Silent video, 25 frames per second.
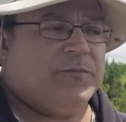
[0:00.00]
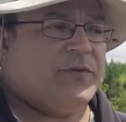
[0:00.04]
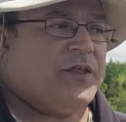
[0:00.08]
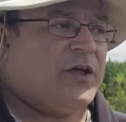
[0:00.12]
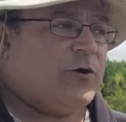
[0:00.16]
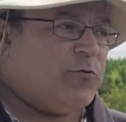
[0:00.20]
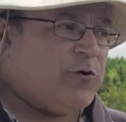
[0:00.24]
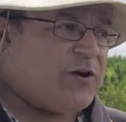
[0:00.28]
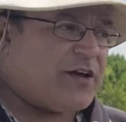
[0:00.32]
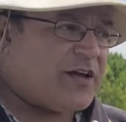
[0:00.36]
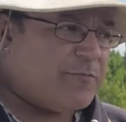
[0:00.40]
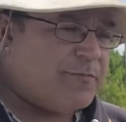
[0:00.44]

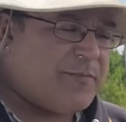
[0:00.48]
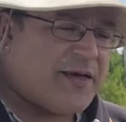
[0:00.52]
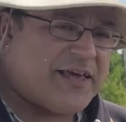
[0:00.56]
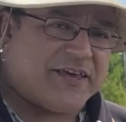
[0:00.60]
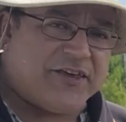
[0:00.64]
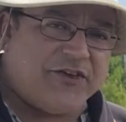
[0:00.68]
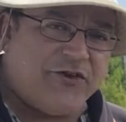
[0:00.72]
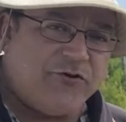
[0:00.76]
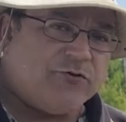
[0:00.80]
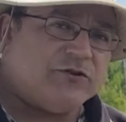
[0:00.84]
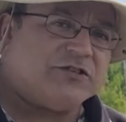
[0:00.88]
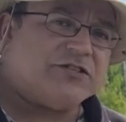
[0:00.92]
We can
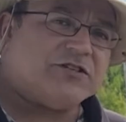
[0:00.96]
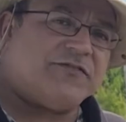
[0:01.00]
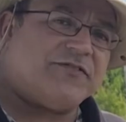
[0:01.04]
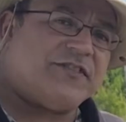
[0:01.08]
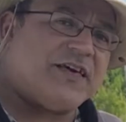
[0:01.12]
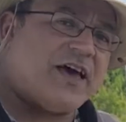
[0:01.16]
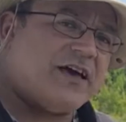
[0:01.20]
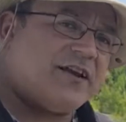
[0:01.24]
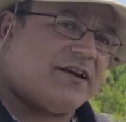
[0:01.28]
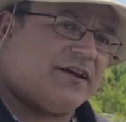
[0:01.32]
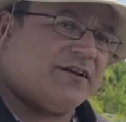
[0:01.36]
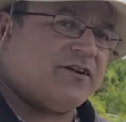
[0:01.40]
make use of
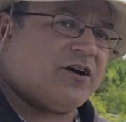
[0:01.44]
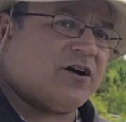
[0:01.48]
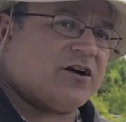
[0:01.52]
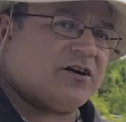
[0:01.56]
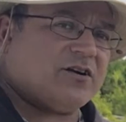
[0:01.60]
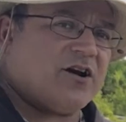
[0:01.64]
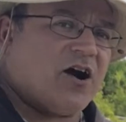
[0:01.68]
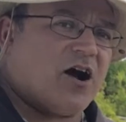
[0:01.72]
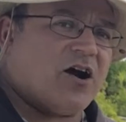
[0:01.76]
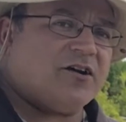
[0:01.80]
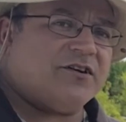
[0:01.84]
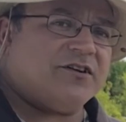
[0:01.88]
that in our
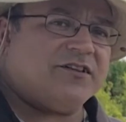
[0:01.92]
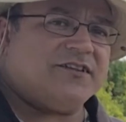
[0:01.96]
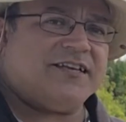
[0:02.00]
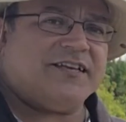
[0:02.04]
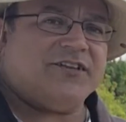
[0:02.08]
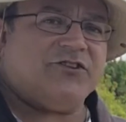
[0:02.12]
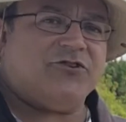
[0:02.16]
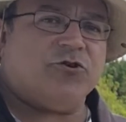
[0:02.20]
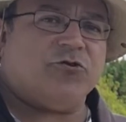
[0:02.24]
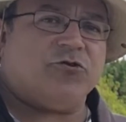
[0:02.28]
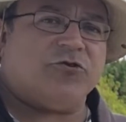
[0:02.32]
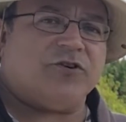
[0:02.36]
garden
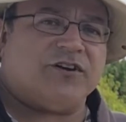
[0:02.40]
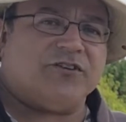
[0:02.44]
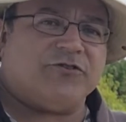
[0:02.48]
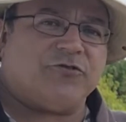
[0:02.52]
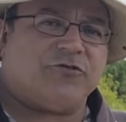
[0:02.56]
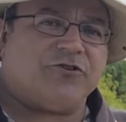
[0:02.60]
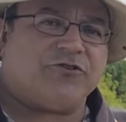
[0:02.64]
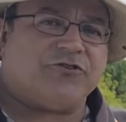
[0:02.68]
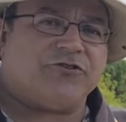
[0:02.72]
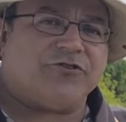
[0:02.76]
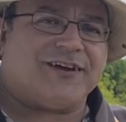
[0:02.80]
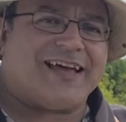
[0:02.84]
in
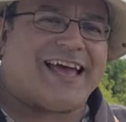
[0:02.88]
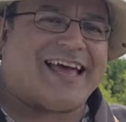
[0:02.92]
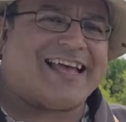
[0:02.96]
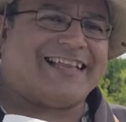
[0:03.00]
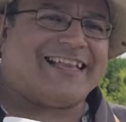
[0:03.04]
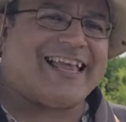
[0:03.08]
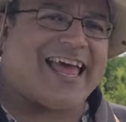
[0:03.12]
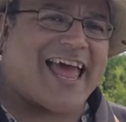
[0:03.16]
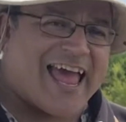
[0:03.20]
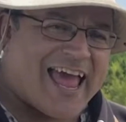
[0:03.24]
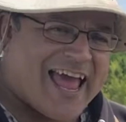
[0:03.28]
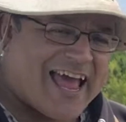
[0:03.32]
order to
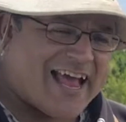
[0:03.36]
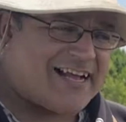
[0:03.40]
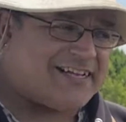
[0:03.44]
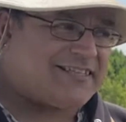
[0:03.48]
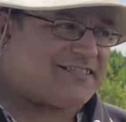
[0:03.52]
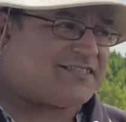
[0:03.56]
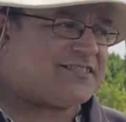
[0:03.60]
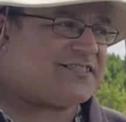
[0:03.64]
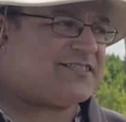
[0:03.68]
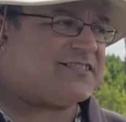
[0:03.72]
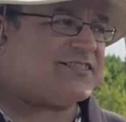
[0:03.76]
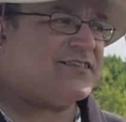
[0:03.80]

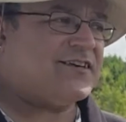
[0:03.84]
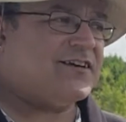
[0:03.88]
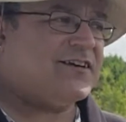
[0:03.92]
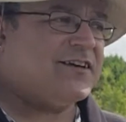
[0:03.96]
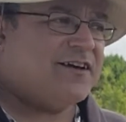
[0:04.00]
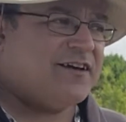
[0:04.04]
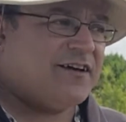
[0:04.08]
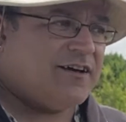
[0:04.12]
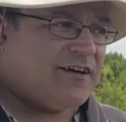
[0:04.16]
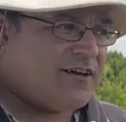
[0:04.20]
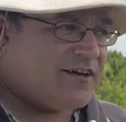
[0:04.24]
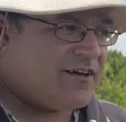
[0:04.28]
enhance
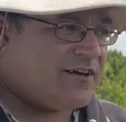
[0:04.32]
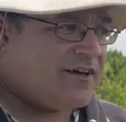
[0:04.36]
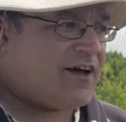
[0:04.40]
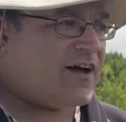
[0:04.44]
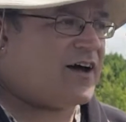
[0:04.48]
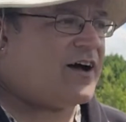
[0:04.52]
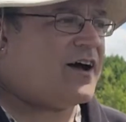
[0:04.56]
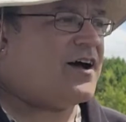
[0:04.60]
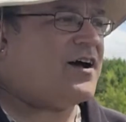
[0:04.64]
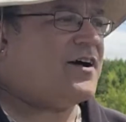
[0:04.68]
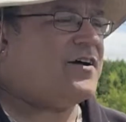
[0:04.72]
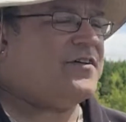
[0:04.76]

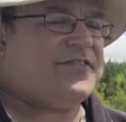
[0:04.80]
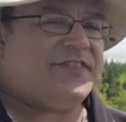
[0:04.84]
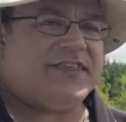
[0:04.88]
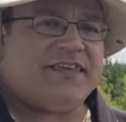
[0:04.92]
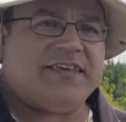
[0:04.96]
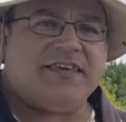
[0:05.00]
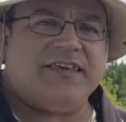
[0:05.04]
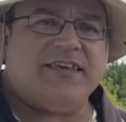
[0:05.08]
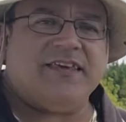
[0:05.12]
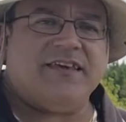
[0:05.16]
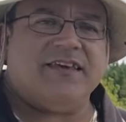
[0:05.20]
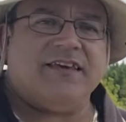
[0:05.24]

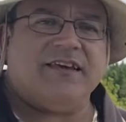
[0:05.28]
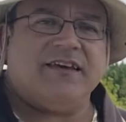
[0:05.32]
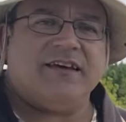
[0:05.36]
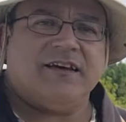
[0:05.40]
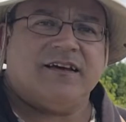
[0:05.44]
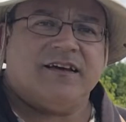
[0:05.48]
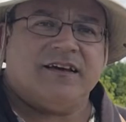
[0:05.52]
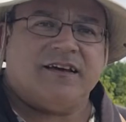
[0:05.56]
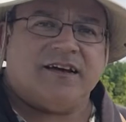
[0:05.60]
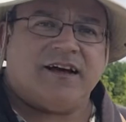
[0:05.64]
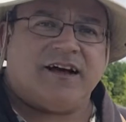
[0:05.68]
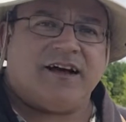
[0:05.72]
the
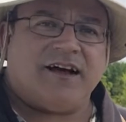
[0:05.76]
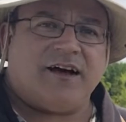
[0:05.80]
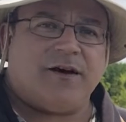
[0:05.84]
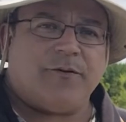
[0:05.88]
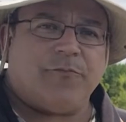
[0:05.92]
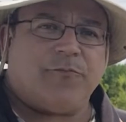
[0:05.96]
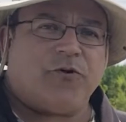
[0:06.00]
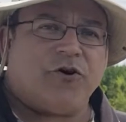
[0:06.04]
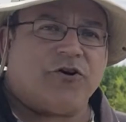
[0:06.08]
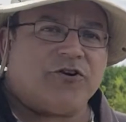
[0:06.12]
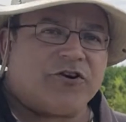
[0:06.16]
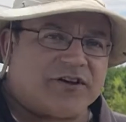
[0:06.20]

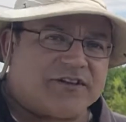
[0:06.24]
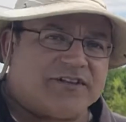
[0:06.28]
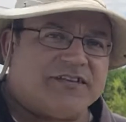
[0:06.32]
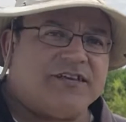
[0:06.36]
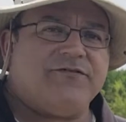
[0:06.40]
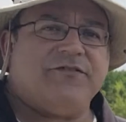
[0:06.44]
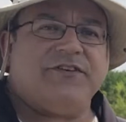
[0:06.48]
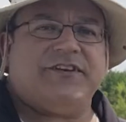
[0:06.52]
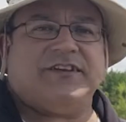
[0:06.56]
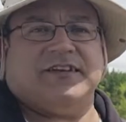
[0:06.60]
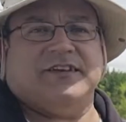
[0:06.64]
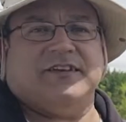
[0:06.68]

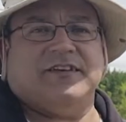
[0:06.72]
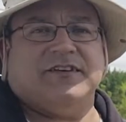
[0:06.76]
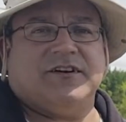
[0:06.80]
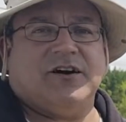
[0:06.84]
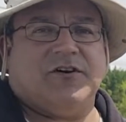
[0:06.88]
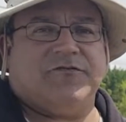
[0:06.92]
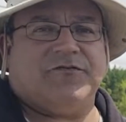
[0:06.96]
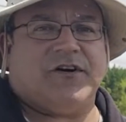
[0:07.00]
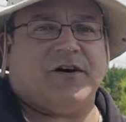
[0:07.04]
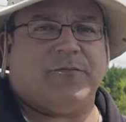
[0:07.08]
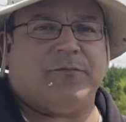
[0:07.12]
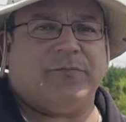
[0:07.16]
productivity
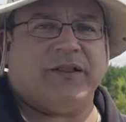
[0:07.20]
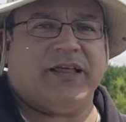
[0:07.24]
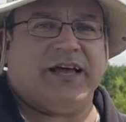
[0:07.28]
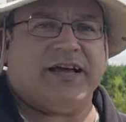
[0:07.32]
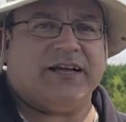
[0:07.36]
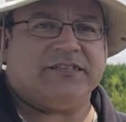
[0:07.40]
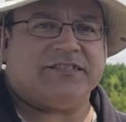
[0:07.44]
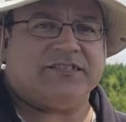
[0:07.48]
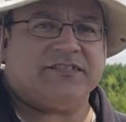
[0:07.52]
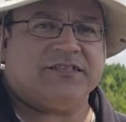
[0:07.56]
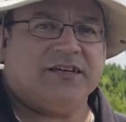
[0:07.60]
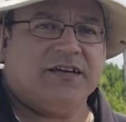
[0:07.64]
of our
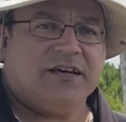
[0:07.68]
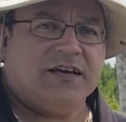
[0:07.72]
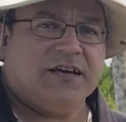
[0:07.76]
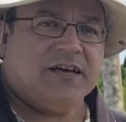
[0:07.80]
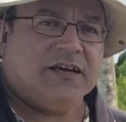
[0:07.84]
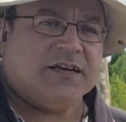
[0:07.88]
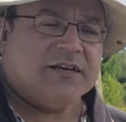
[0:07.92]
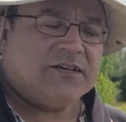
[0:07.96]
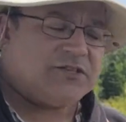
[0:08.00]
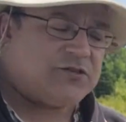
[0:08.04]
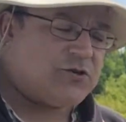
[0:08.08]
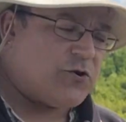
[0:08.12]
plants.
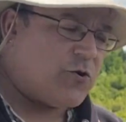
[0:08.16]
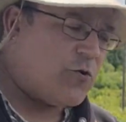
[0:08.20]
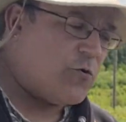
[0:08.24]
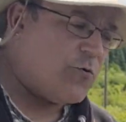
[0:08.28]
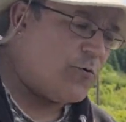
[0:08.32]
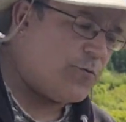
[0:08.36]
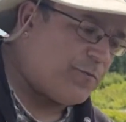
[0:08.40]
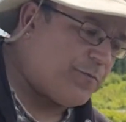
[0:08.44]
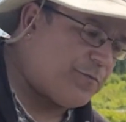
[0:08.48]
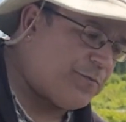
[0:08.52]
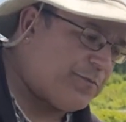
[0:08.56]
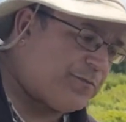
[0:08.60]
So